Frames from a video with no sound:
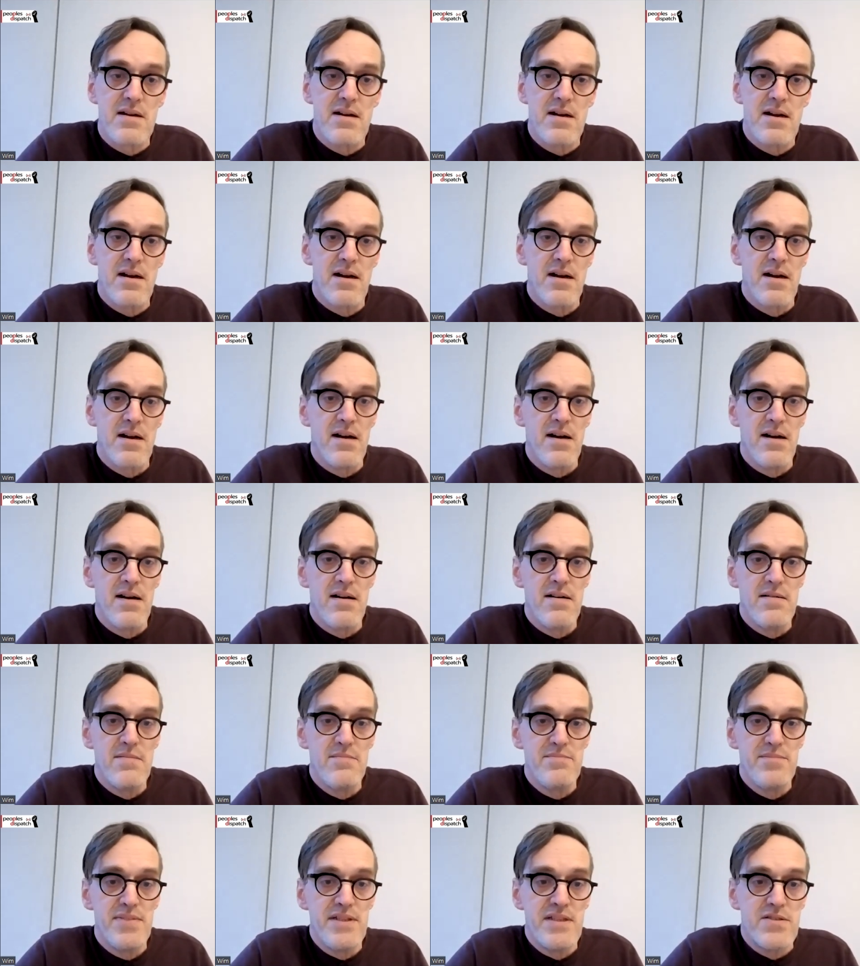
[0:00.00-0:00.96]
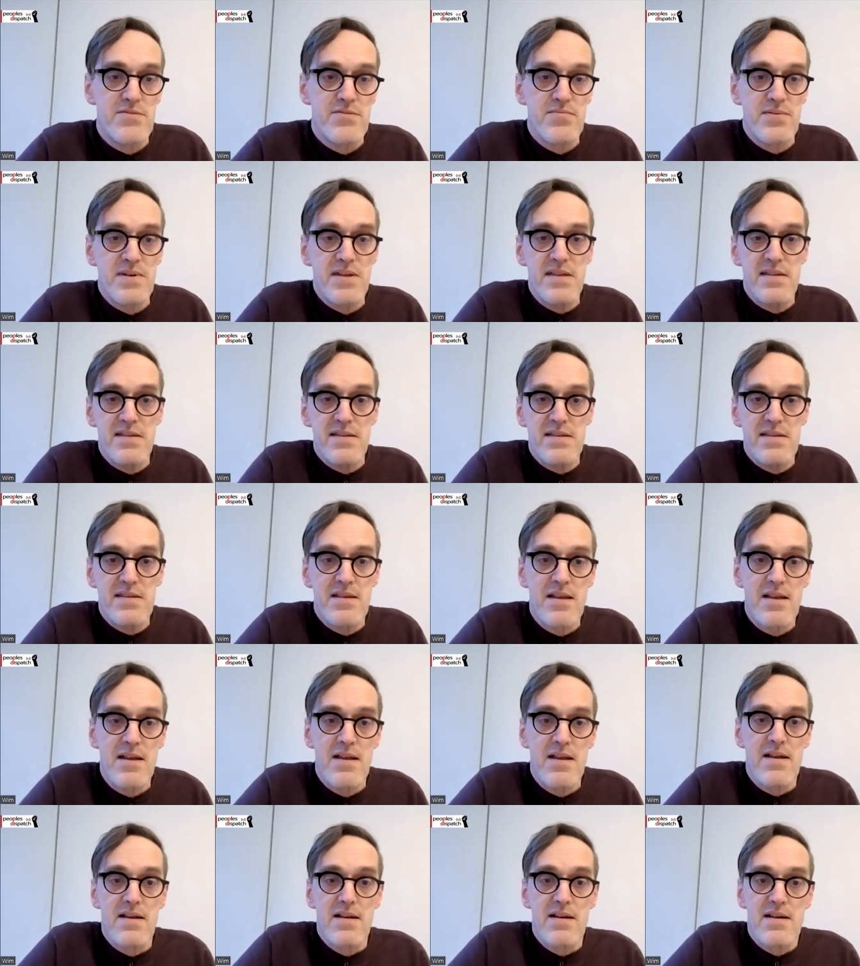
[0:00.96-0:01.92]
uh,
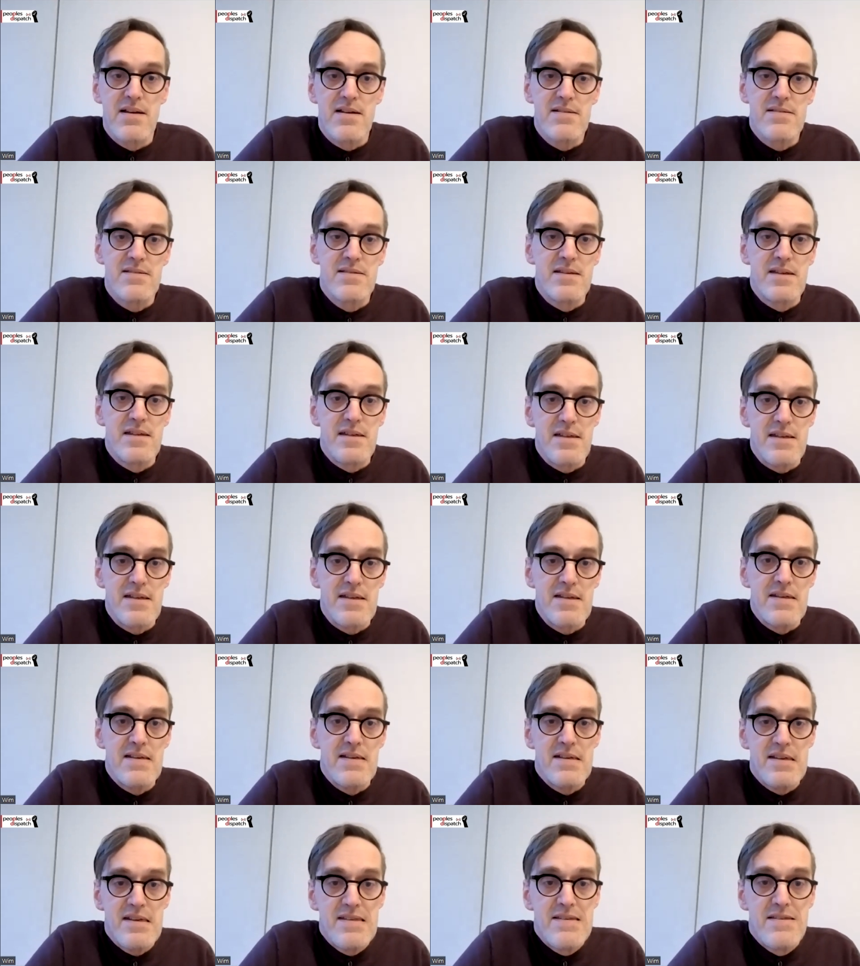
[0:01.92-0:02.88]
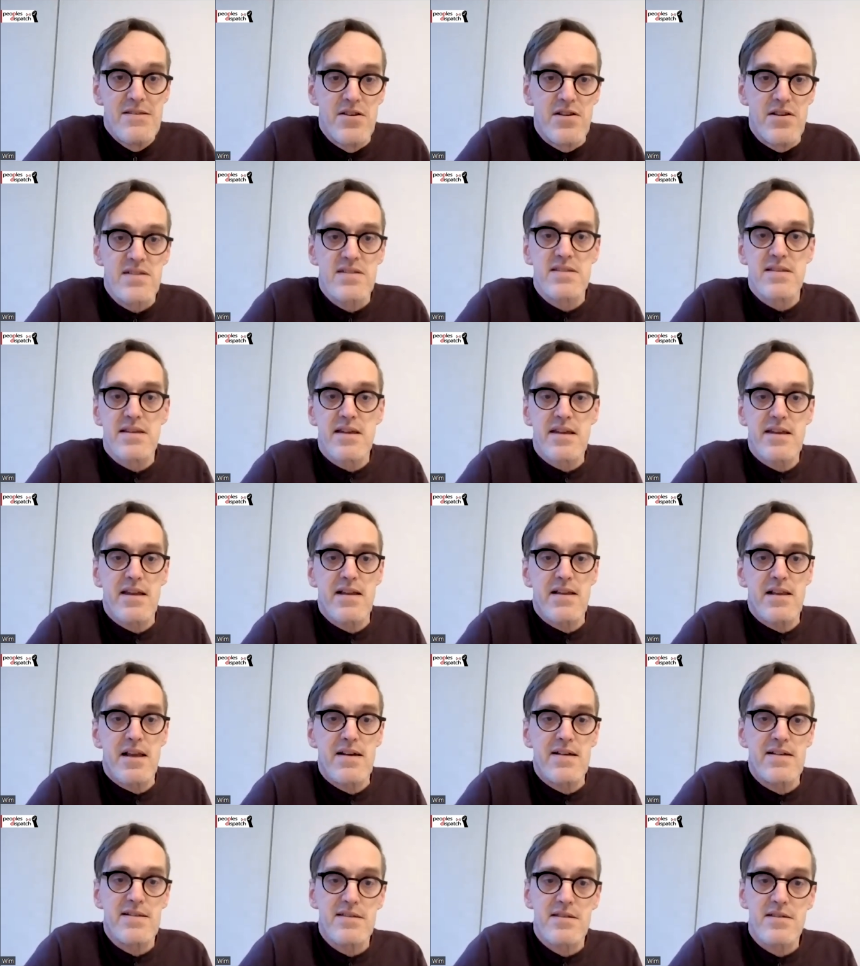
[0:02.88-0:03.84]
between the
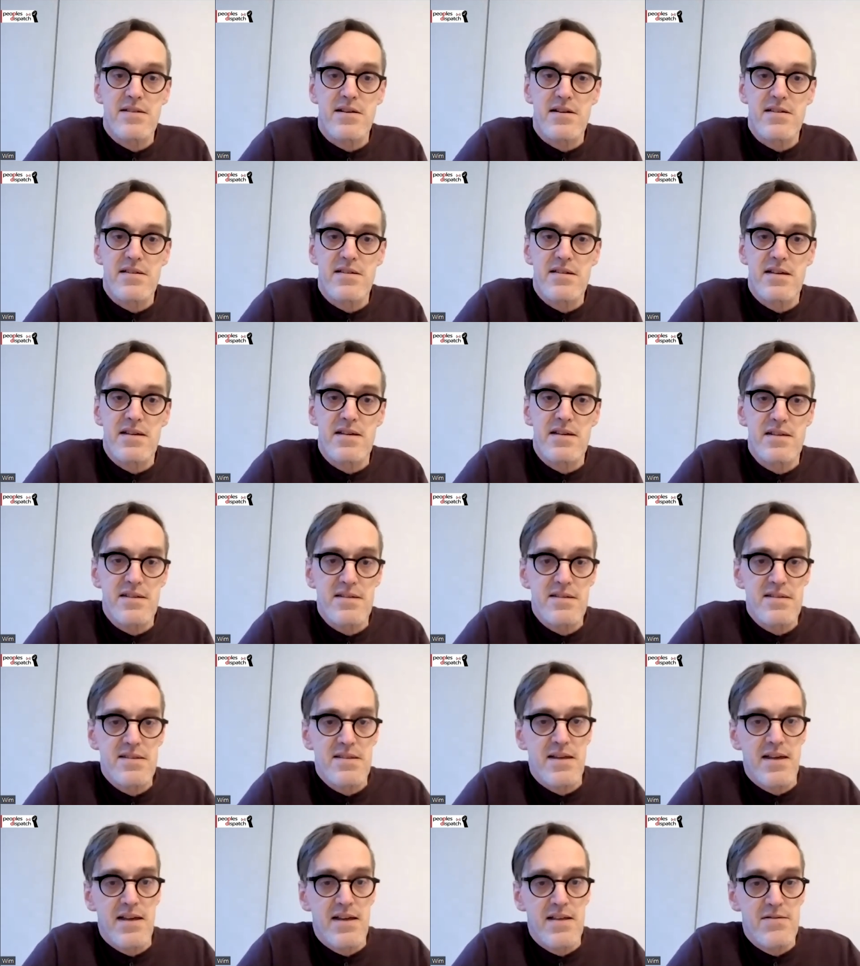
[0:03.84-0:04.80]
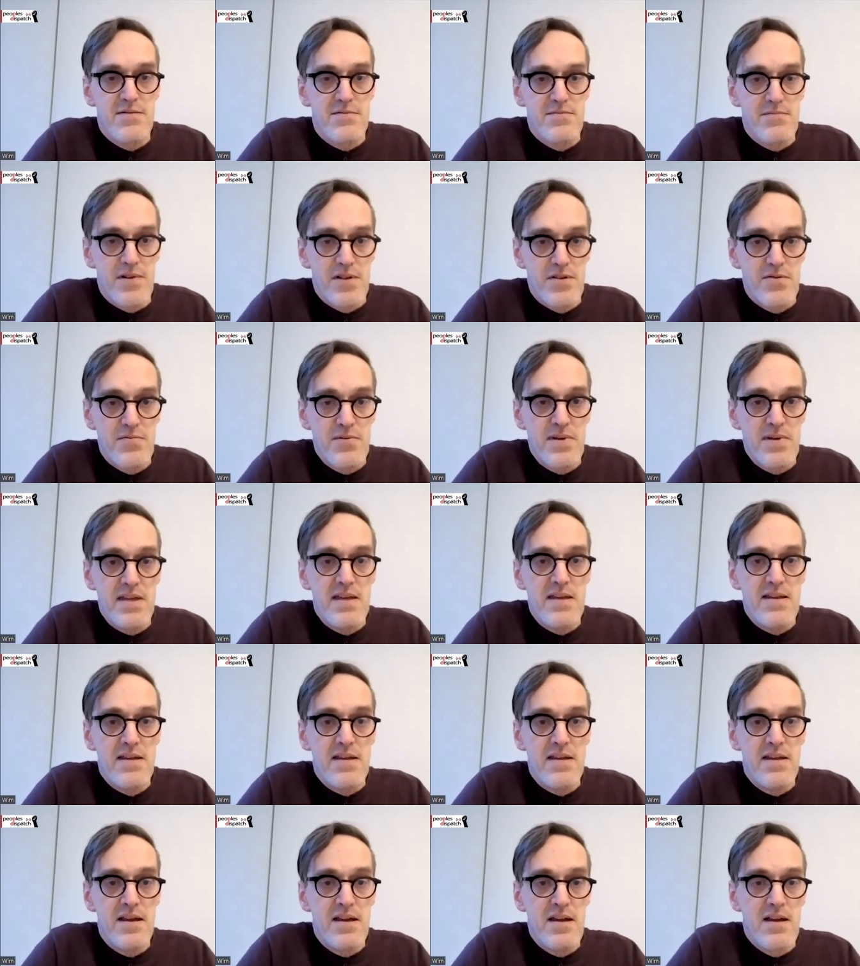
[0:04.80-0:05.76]
industrialized countries and what
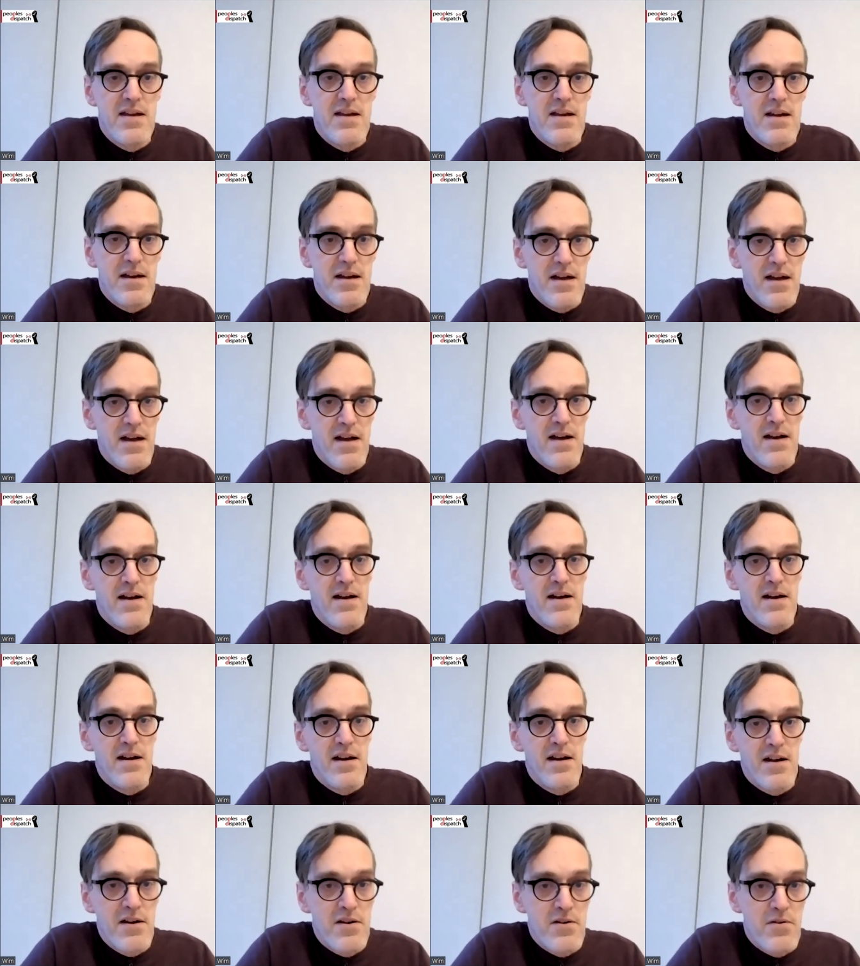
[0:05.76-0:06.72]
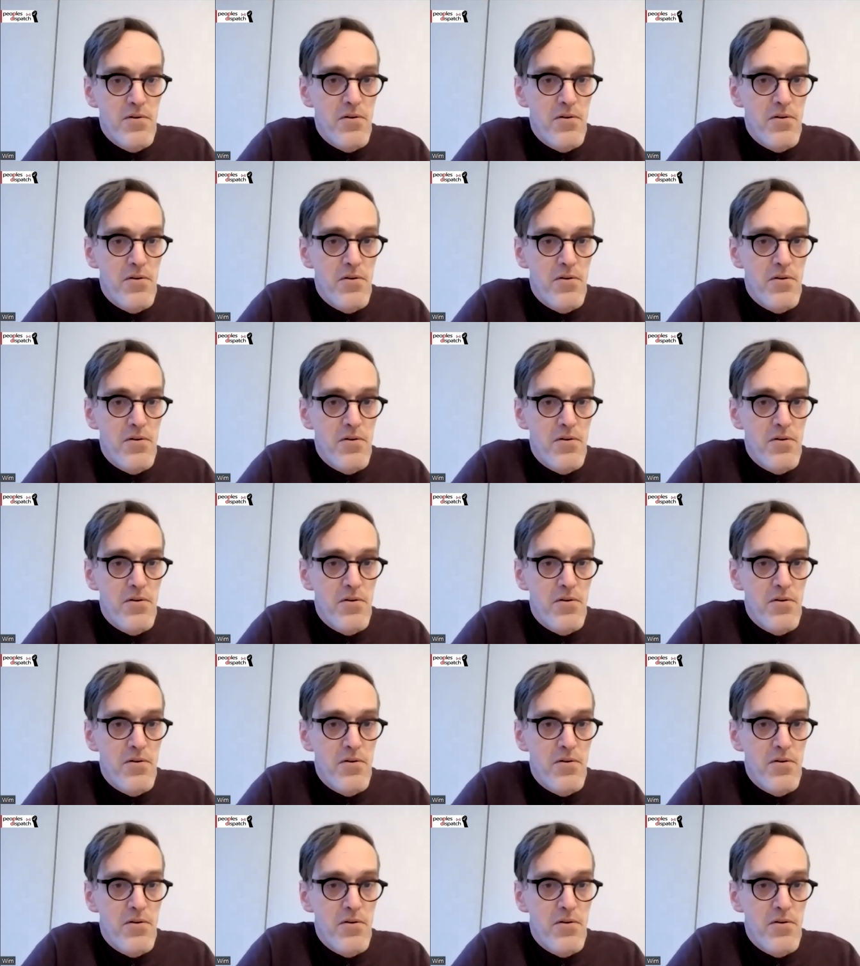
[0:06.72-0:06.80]
we uh,